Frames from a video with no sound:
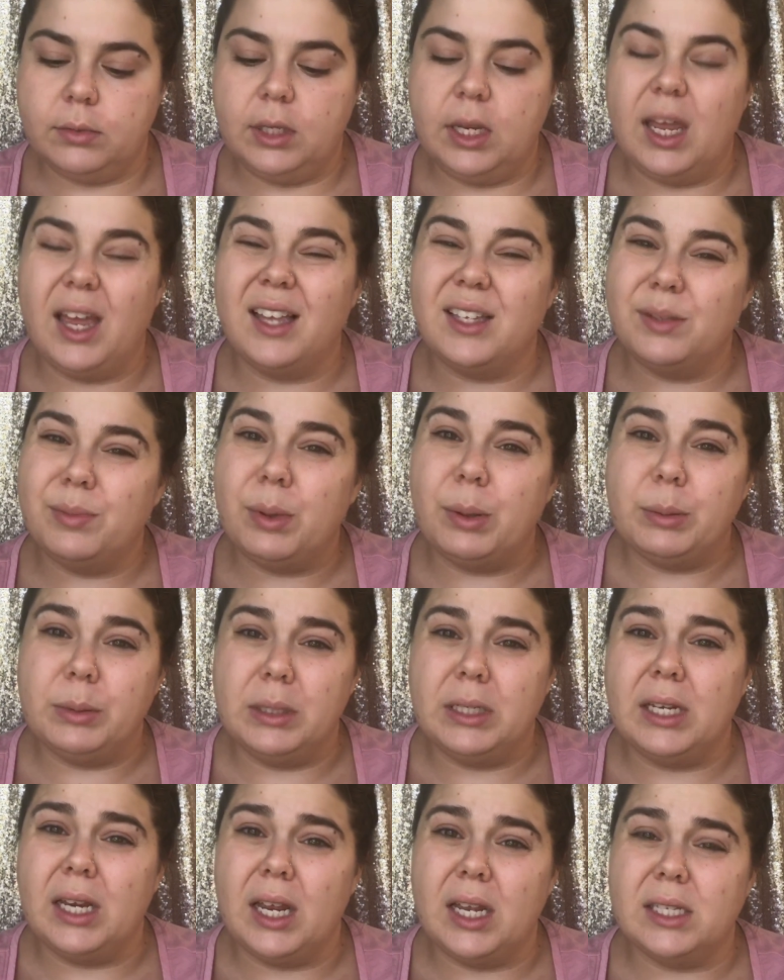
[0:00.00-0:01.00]
Yeah, it's
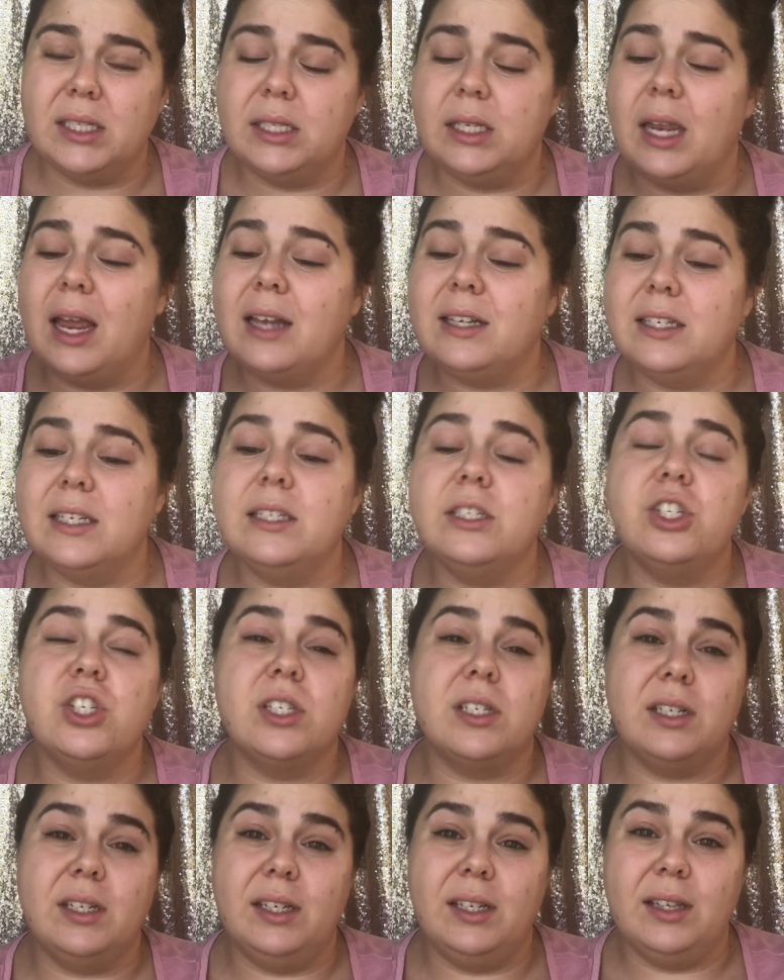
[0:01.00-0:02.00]
probably nasty. I did
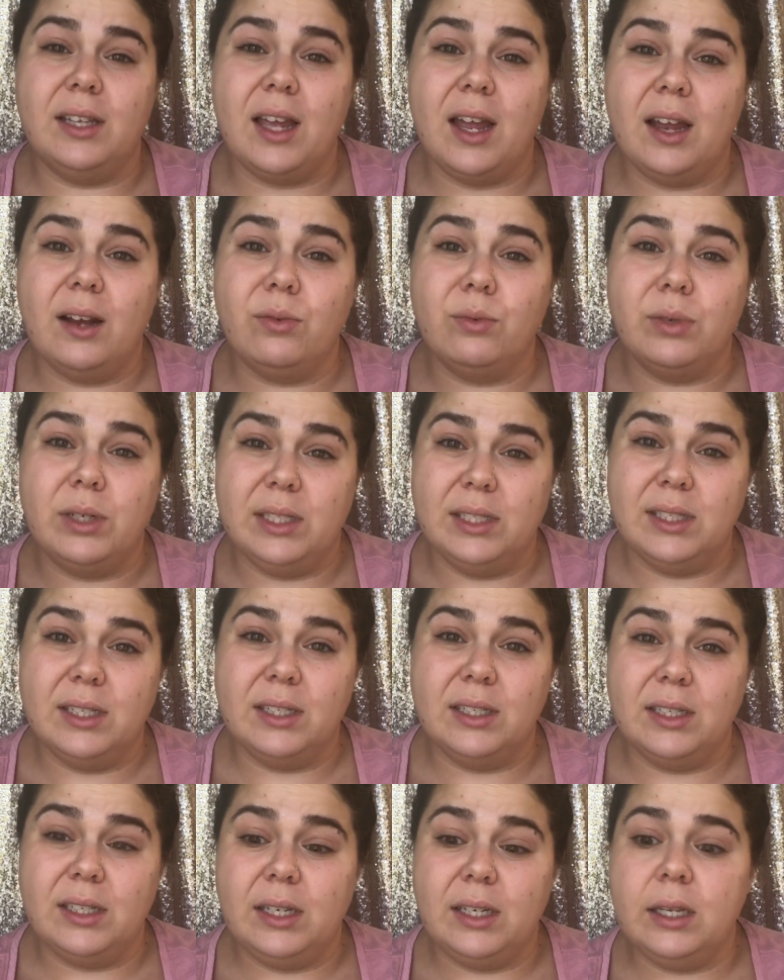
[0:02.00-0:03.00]
just clean that
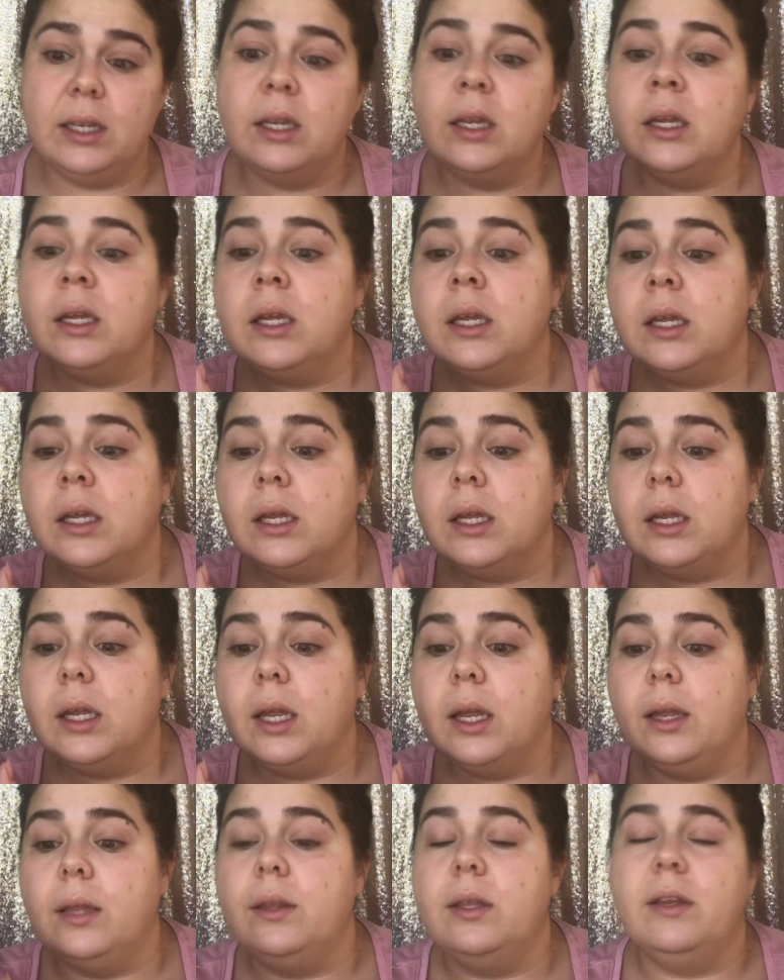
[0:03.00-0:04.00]
recently,
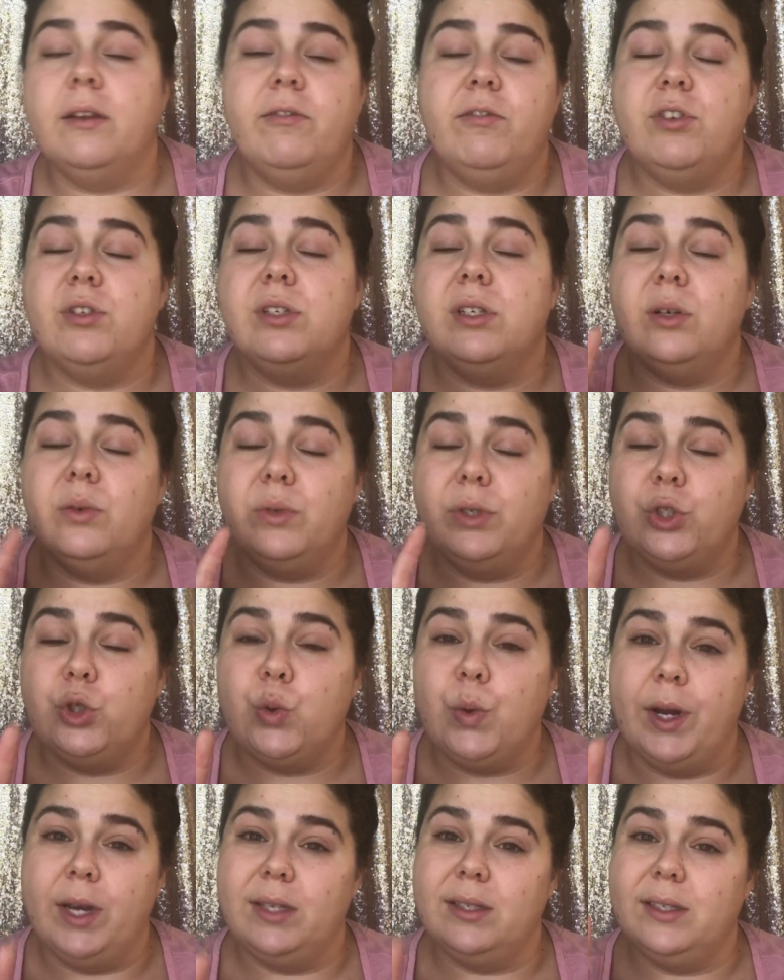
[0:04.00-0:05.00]
and then I've used it only
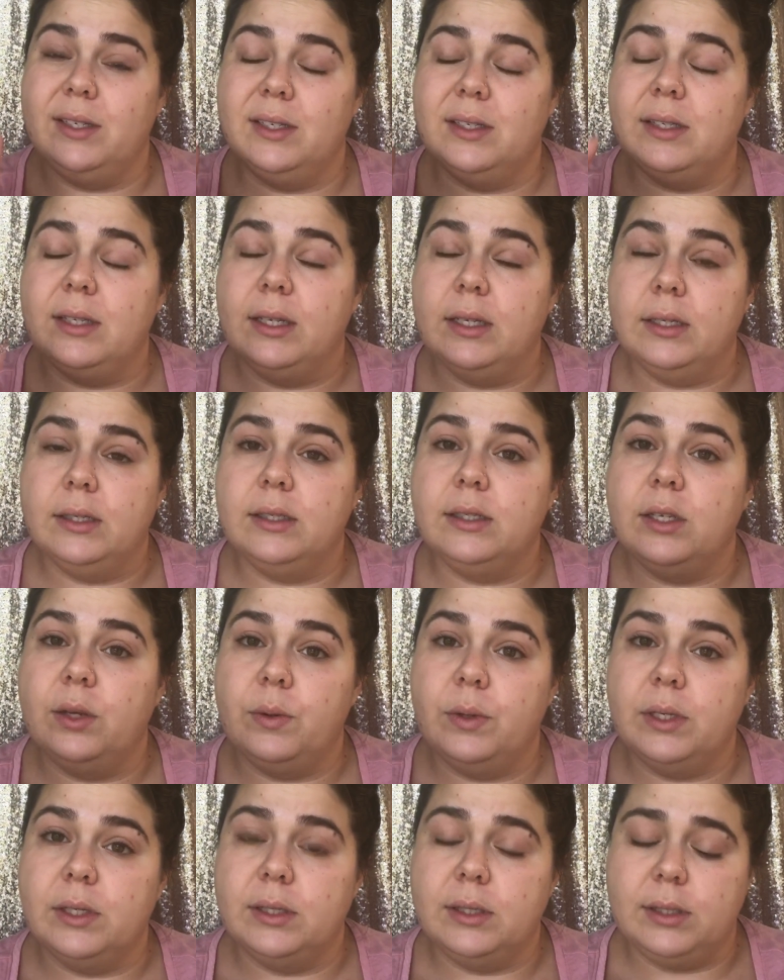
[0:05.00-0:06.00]
twice since then, so
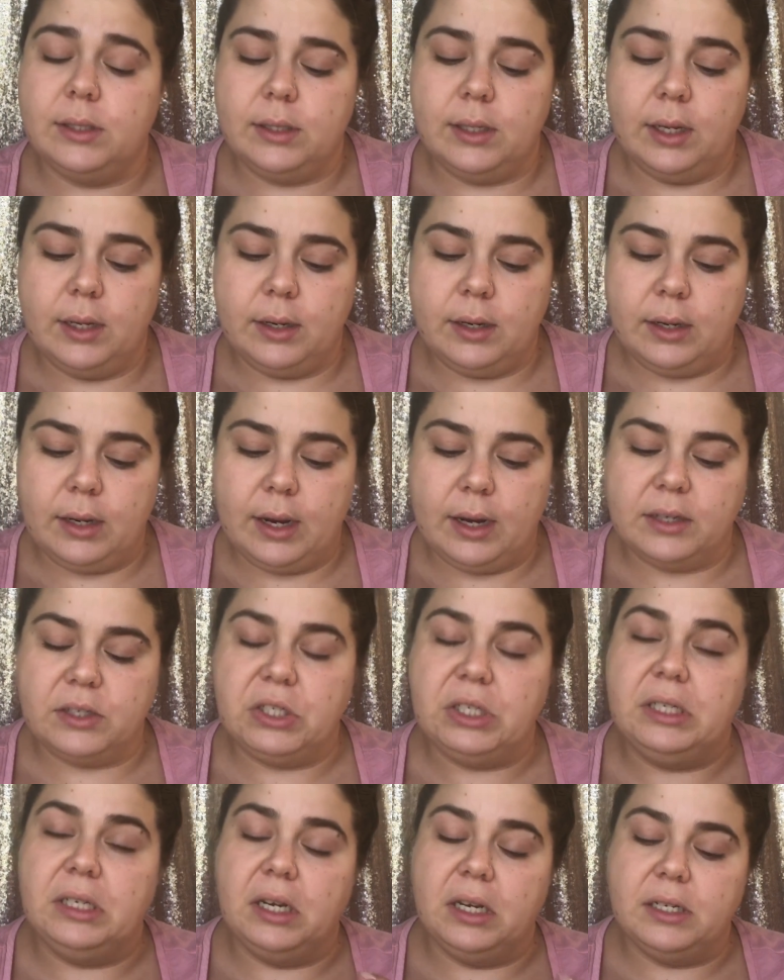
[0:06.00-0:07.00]
it's
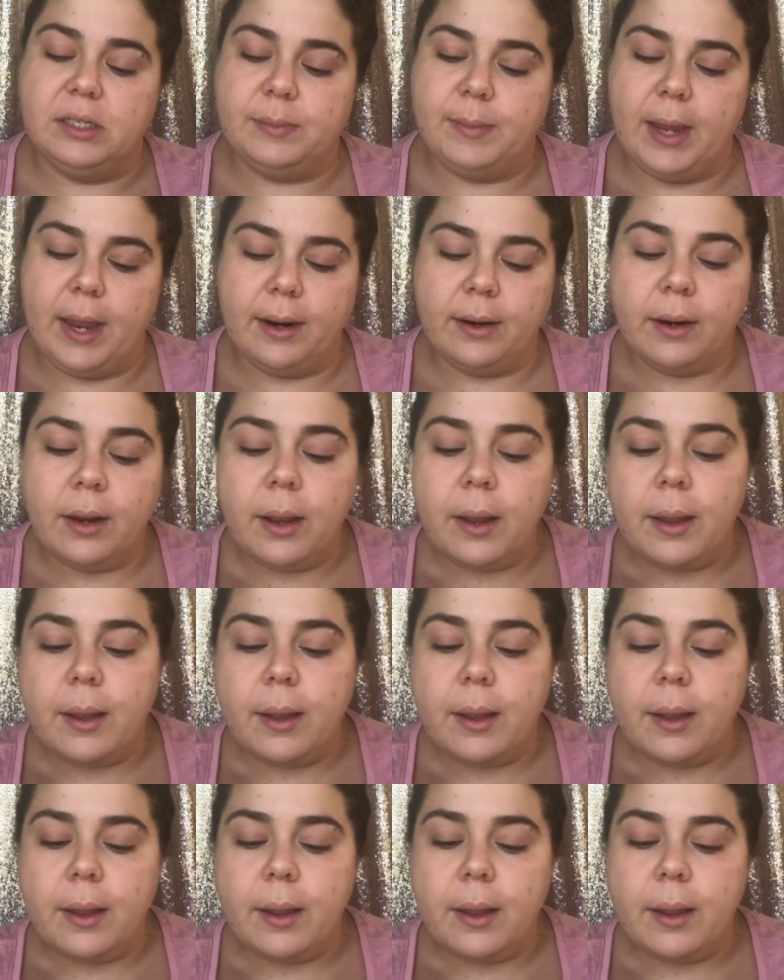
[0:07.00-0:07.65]
actually not as bad.